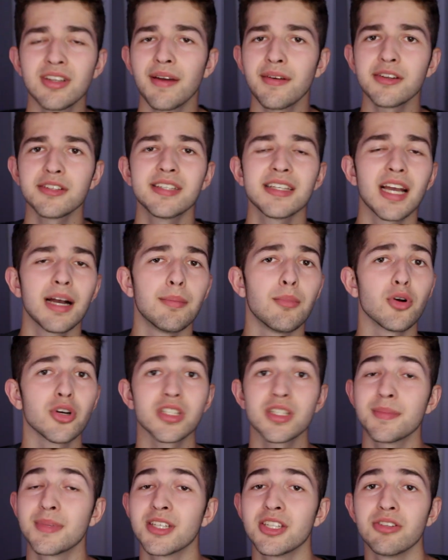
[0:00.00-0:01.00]
So after seeing how
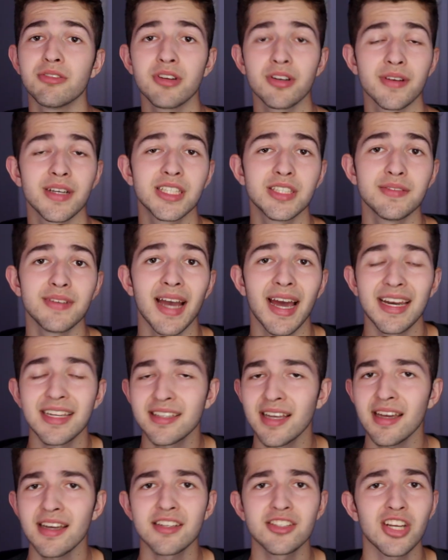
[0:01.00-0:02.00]
Moira's been doing recently, I
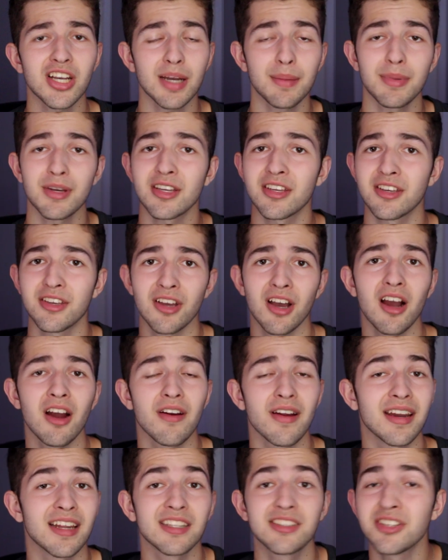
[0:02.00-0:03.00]
decided to check up on
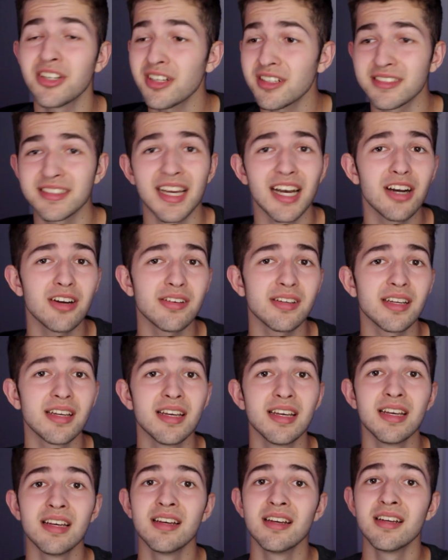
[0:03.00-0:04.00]
Kiera, and it turns out
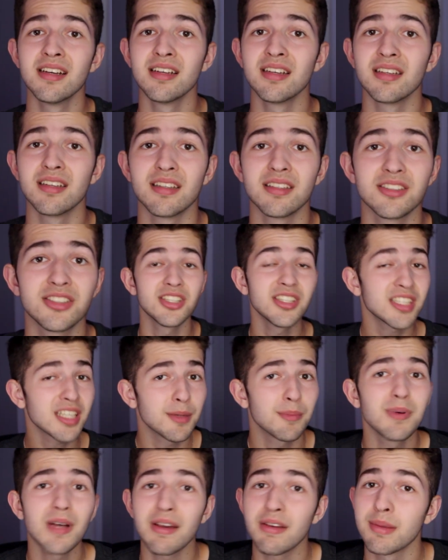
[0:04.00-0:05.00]
she's
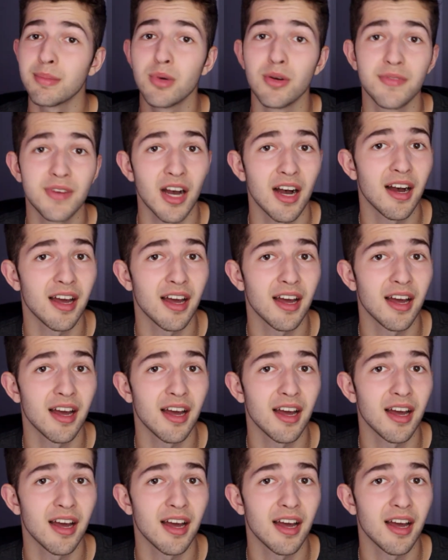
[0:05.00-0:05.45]
completely moved